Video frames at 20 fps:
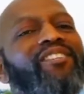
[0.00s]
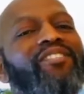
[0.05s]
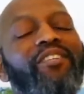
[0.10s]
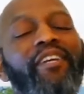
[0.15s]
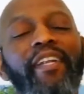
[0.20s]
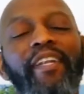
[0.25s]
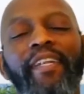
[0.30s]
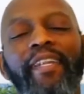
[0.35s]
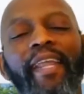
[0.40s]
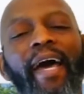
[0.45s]

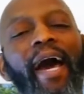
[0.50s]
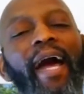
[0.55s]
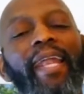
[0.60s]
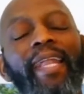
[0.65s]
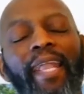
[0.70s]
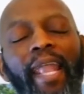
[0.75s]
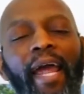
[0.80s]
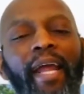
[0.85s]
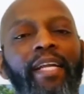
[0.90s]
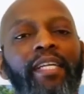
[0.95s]
You're not
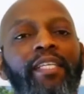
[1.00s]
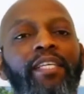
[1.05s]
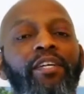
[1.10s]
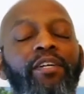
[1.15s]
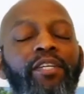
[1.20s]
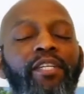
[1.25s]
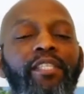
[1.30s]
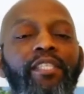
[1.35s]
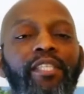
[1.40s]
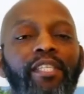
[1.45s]
likely
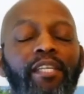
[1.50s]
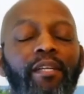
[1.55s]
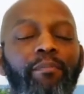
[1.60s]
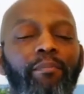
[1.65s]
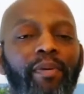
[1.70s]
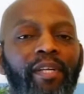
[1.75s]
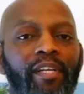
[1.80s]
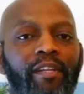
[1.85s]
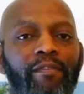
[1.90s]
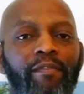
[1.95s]
going to see the
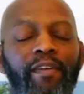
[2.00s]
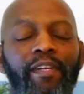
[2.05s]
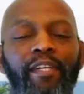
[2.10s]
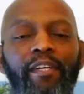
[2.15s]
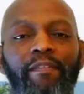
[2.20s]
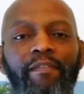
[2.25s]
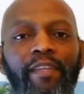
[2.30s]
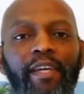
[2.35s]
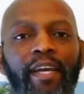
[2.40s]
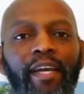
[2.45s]
benefit
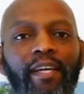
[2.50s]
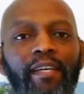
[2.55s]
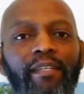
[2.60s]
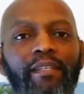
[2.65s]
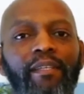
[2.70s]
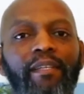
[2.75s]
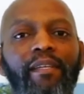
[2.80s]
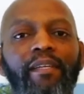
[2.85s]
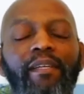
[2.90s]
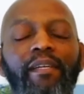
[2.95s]
of that.
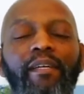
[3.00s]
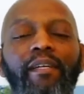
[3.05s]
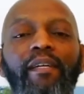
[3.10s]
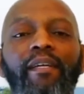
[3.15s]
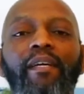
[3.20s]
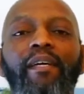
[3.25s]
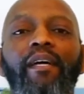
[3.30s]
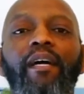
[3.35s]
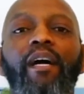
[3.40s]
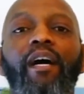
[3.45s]

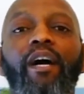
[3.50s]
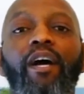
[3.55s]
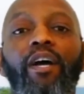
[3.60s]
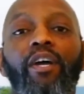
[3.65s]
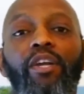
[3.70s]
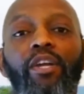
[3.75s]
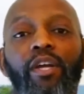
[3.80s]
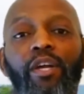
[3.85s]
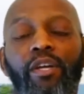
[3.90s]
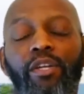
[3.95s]

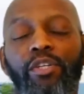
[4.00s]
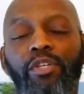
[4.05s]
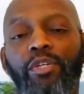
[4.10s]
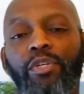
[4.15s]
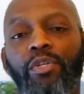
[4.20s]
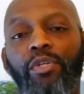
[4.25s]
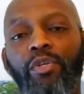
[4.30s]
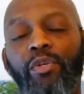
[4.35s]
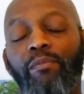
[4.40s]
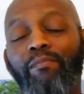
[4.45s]

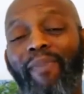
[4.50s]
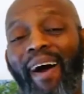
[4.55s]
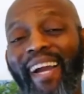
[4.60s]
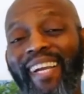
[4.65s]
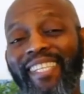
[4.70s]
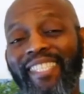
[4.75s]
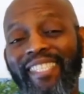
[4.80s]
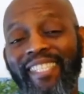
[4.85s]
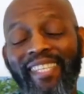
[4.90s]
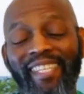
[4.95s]
You
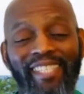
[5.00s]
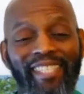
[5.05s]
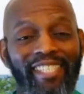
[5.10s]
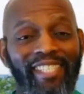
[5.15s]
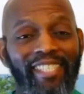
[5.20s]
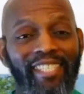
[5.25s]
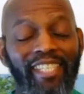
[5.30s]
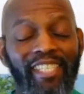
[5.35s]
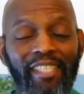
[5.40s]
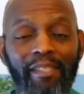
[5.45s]
might see it
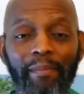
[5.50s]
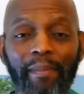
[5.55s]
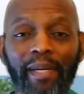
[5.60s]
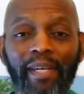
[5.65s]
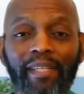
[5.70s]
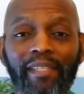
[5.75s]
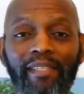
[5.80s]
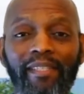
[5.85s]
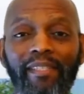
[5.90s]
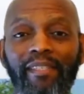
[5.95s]
in 6
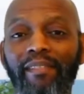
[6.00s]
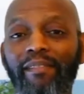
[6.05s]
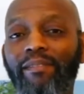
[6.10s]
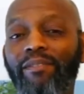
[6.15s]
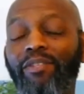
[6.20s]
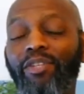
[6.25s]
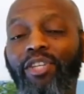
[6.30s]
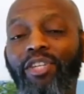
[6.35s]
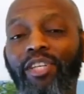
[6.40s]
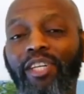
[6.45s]
months.
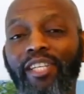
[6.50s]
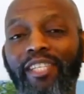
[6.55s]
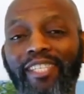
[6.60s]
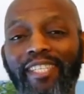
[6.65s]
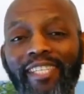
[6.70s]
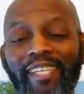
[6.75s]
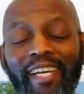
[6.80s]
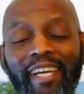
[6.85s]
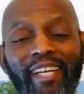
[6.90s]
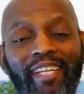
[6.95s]
You should
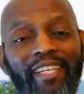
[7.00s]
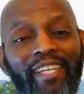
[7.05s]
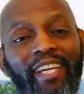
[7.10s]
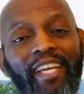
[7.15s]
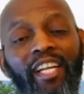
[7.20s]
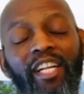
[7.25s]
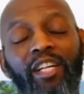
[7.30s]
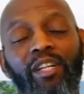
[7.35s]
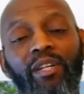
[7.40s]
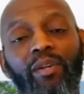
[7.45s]
see it
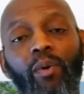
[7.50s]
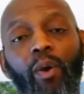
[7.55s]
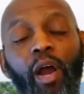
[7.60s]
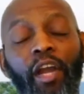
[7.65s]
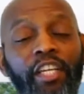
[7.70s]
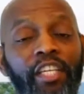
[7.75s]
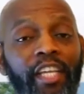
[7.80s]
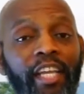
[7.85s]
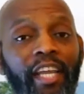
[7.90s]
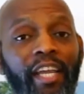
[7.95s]
in
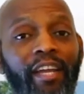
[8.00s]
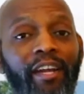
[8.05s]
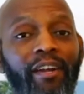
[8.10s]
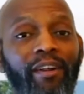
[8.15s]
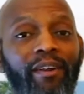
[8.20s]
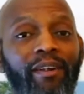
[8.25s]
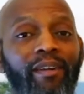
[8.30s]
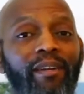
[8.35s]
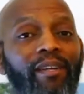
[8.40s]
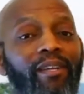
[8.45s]
a
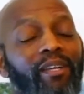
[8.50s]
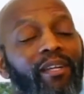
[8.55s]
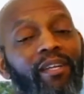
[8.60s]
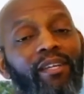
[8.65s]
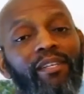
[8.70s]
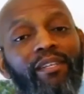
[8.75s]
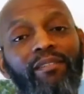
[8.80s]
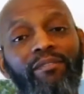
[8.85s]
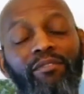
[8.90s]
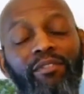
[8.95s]
year.
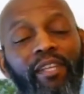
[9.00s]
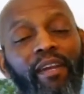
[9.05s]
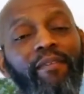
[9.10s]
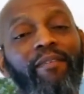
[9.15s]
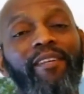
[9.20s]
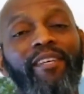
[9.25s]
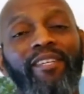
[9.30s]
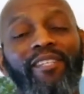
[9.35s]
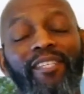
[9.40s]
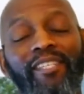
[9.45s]
You're
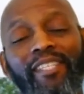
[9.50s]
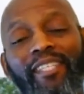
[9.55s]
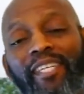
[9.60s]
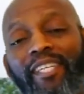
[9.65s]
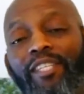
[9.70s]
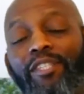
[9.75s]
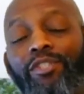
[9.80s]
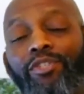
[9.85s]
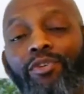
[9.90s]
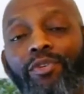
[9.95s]
definitely going to see
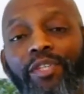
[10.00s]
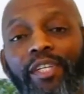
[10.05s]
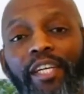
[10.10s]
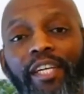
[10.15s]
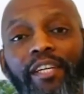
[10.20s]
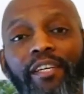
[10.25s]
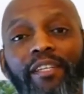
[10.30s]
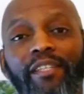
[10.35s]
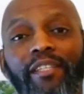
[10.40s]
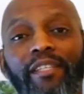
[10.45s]
it in 2
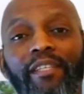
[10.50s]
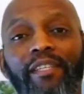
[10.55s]
years.